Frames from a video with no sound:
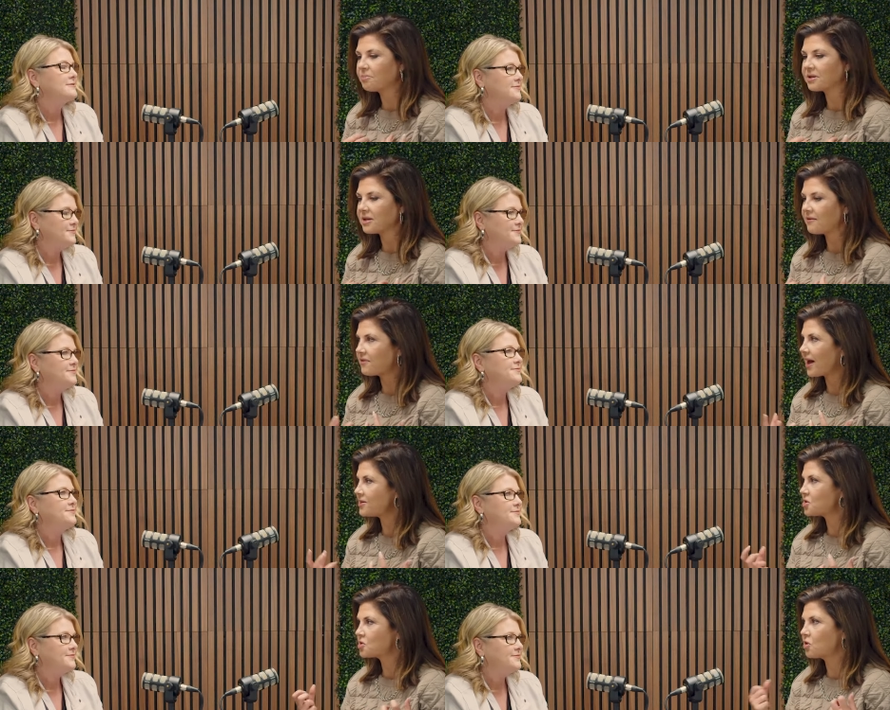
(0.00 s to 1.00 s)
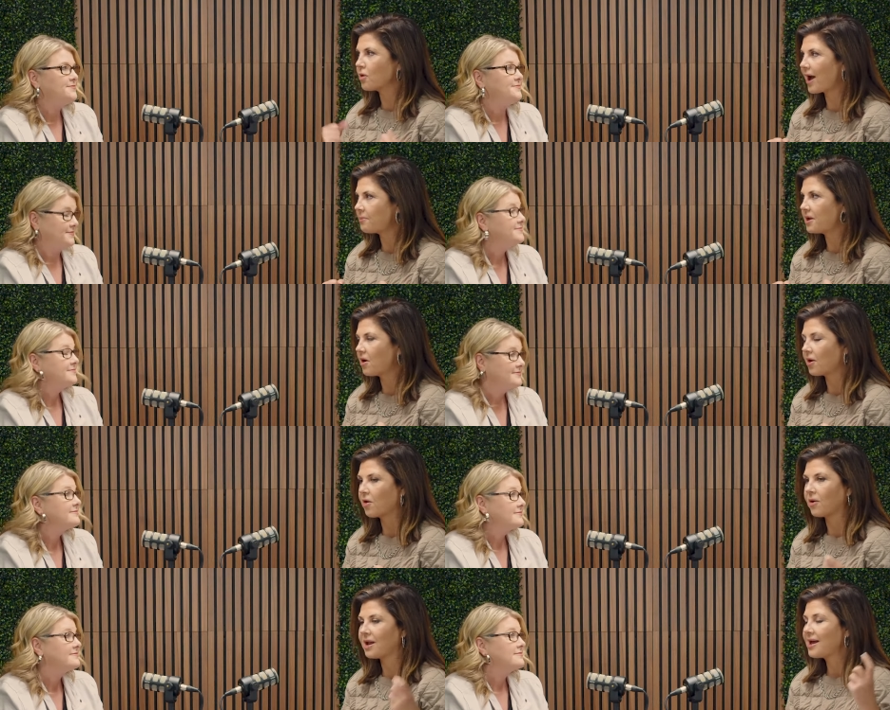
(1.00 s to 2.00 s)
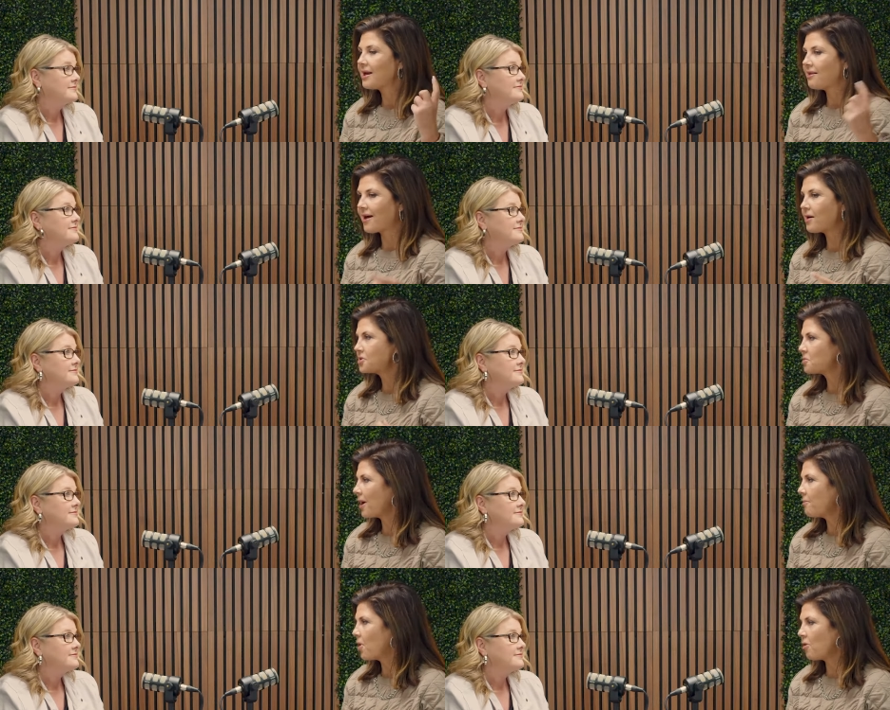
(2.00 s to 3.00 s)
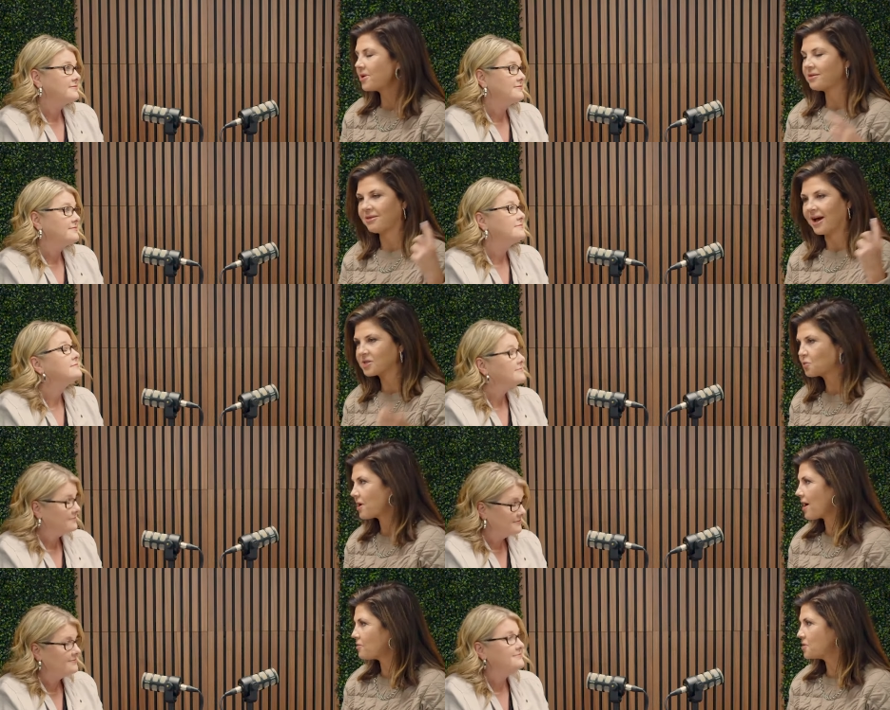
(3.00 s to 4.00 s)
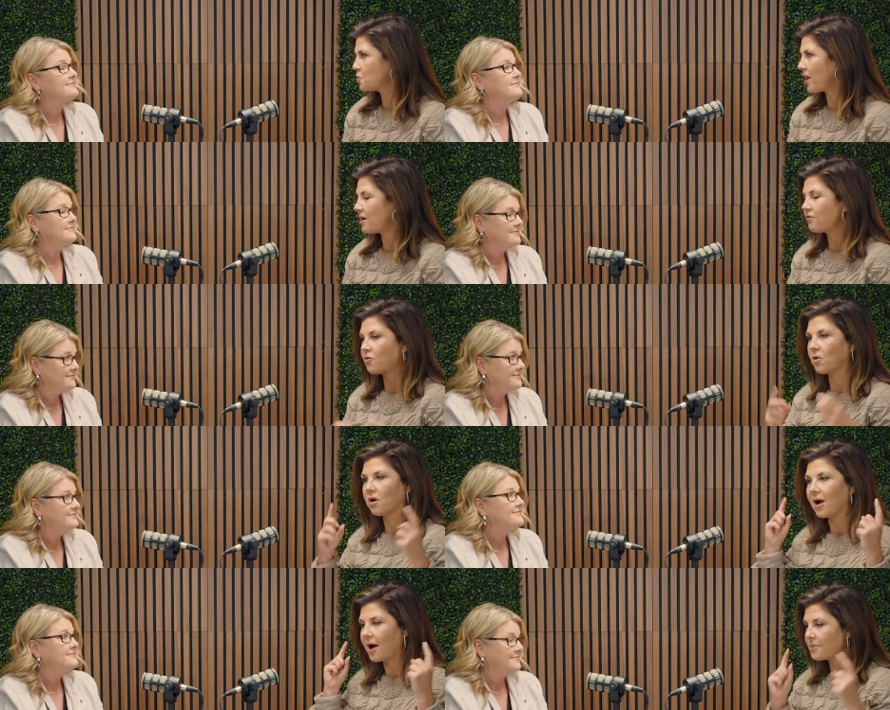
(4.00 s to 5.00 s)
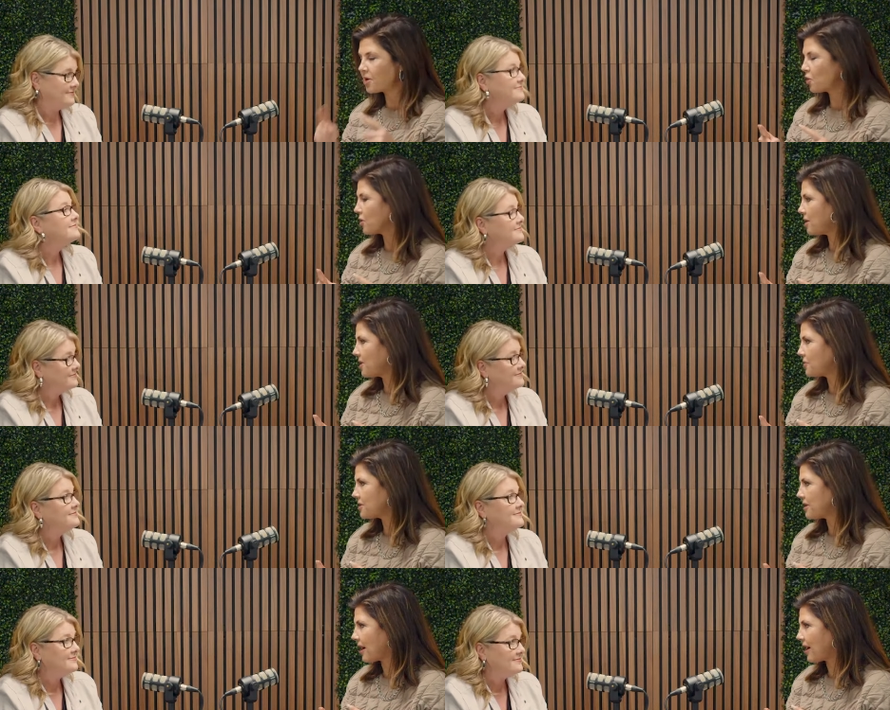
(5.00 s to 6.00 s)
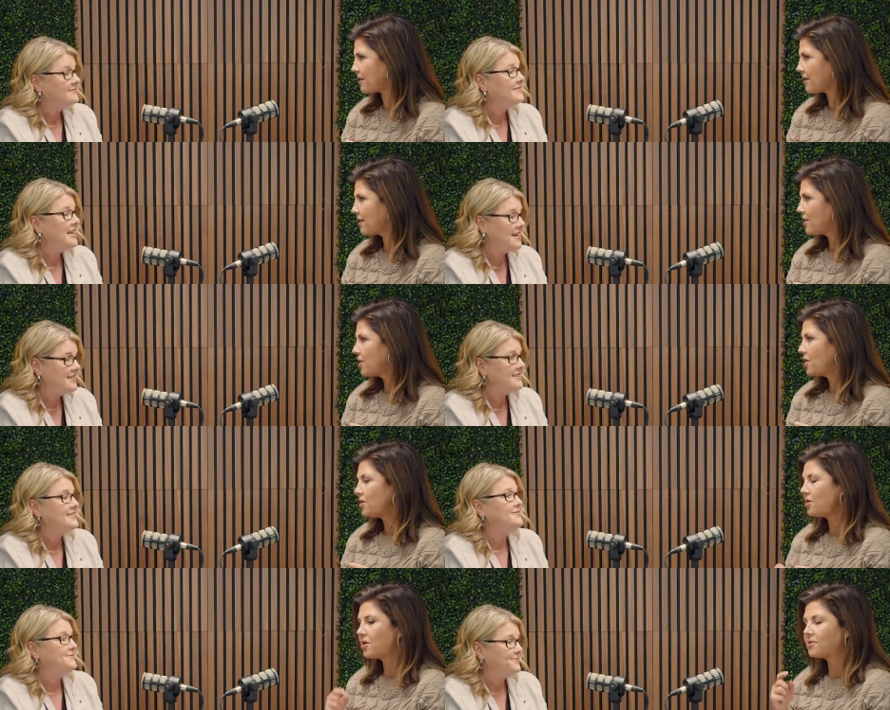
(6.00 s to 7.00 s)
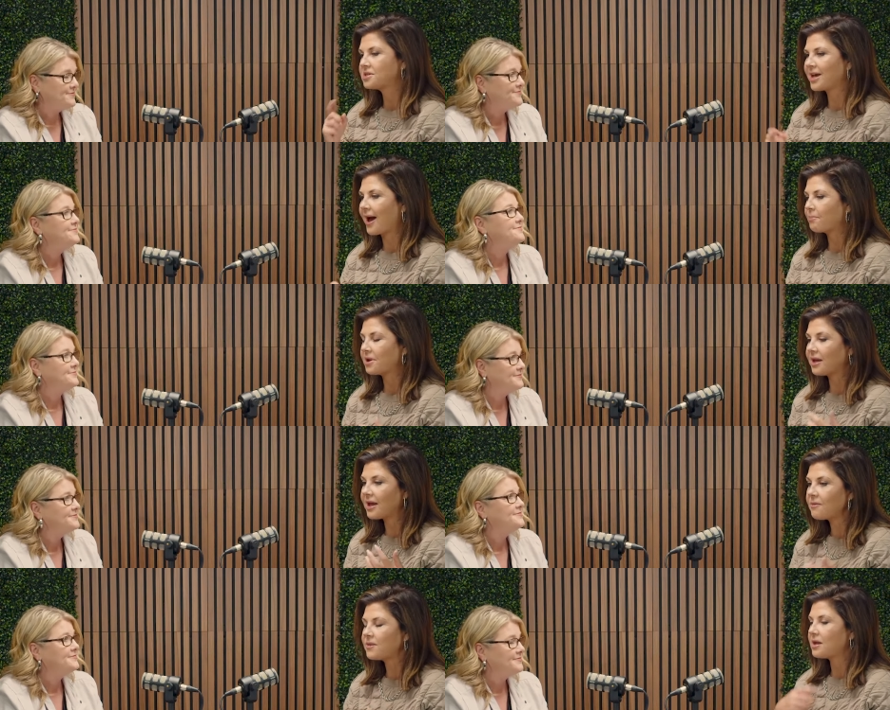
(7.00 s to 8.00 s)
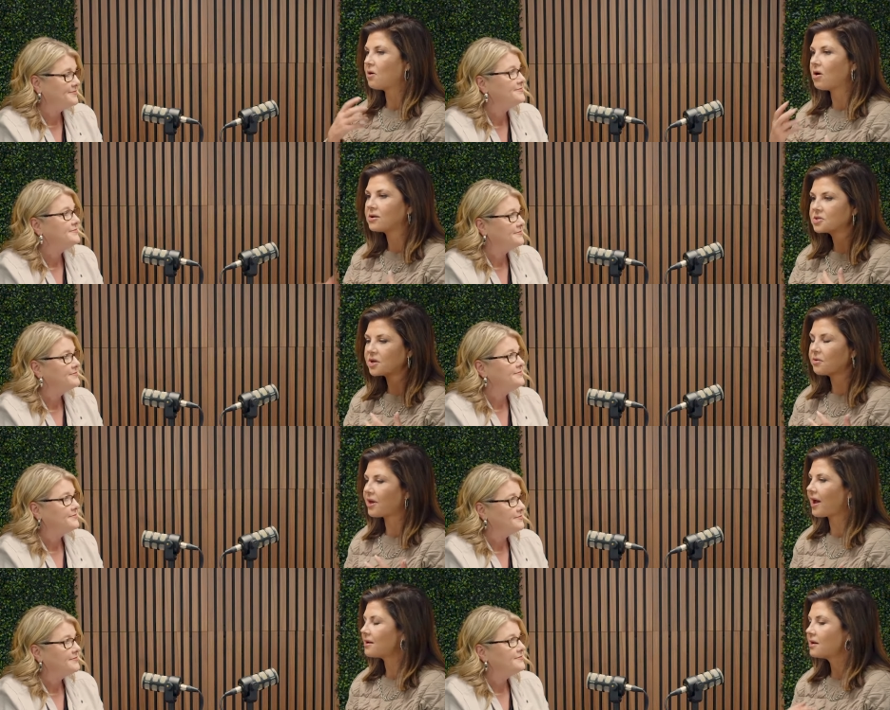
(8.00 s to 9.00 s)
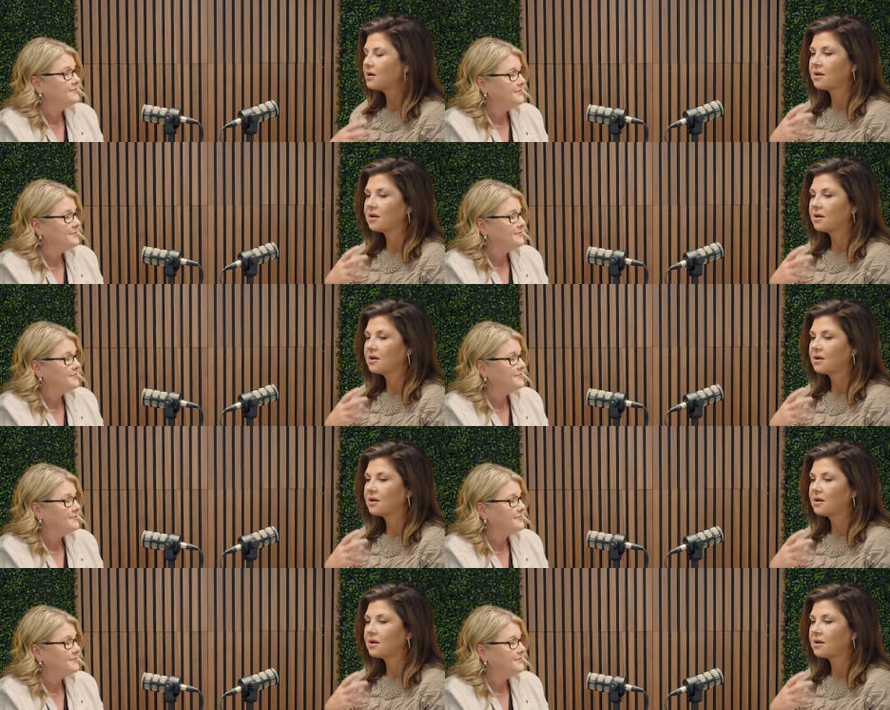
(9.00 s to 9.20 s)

Speaker 1: believe that just grabbing on going that was my moment that's what i was waiting for i'm in agreement with that yes you know it's happening and then also that